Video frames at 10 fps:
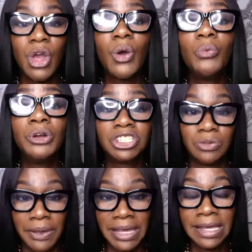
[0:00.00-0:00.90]
which
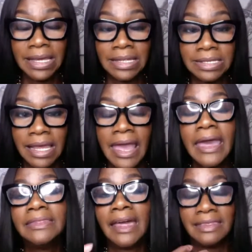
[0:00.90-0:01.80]
means
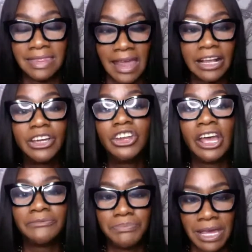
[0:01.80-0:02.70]
that there could
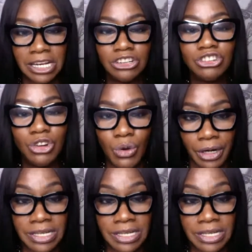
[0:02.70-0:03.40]
have been daughters,